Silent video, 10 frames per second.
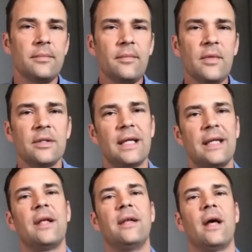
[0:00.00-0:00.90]

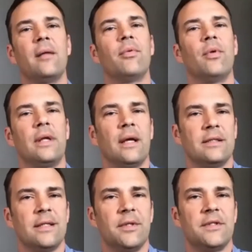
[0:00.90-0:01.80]
taking that non-employee
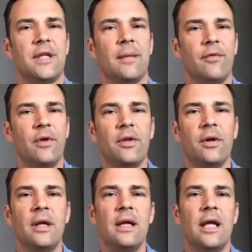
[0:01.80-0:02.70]
concept a step
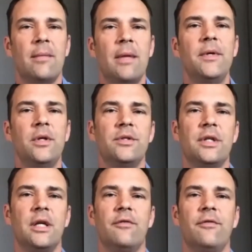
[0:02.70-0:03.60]
farther, and maybe using
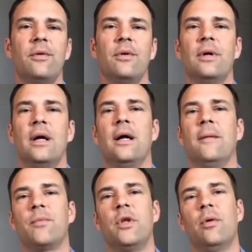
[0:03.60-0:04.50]
it for
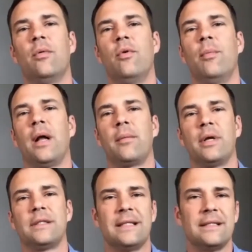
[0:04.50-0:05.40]
robotic
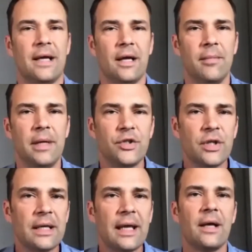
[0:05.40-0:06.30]
process automation
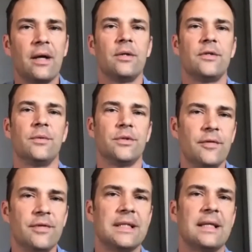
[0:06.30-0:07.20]
accounts or
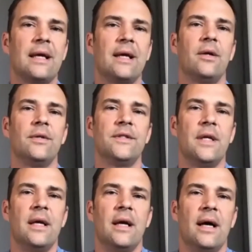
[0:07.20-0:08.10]
service accounts
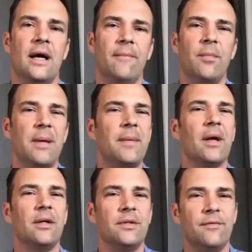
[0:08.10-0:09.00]
that
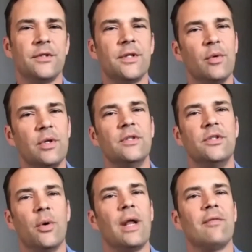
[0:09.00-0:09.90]
maybe for some reason
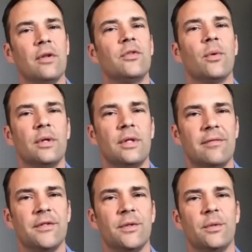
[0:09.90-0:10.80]
don't have an
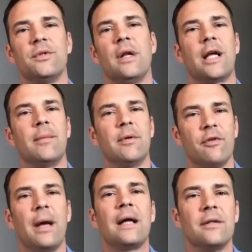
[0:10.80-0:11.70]
authoritative source, not coming
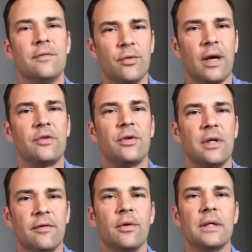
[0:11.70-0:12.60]
from Active
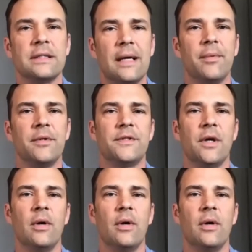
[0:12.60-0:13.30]
Directory, for example. So